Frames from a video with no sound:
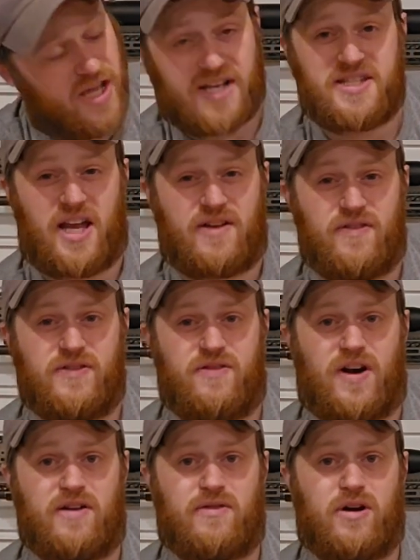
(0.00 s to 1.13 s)
X-Tac
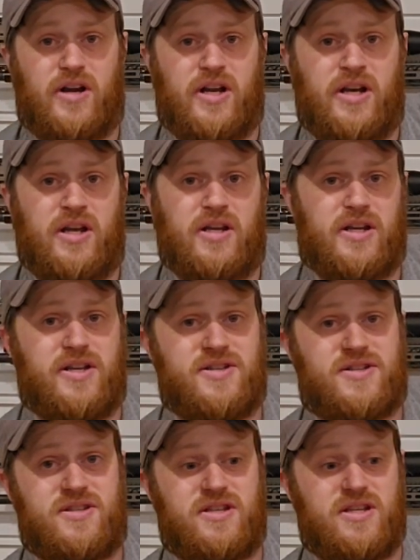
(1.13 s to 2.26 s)
55 grain
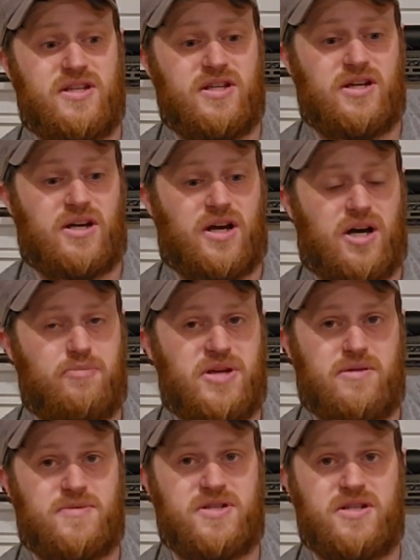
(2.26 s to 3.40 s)
is the
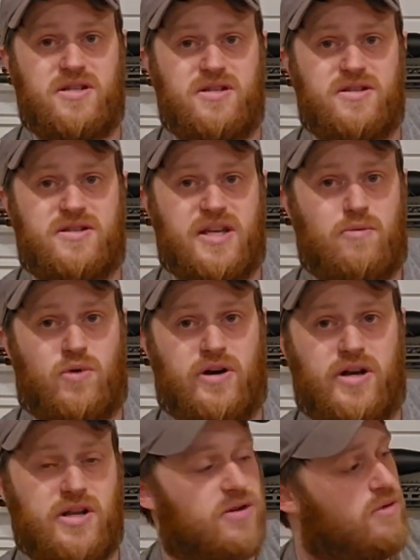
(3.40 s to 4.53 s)
PMC's
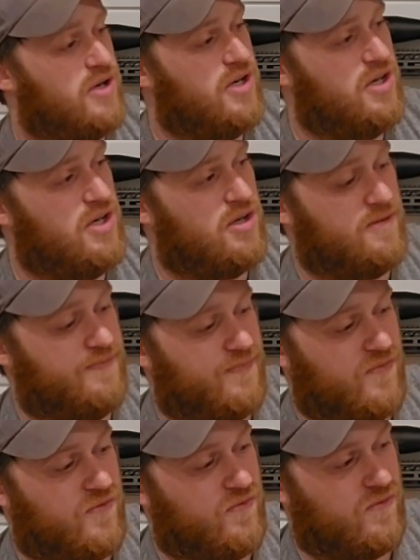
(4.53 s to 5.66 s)
M193
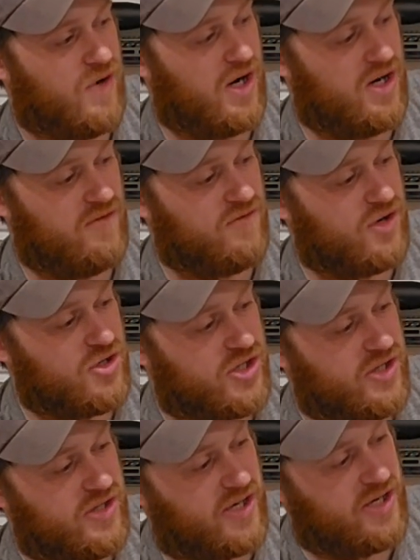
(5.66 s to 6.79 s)

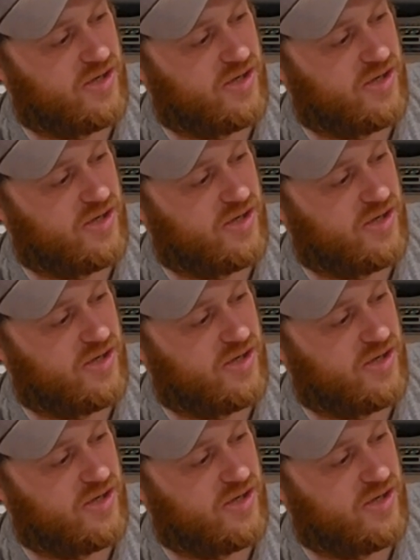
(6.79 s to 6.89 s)
version that I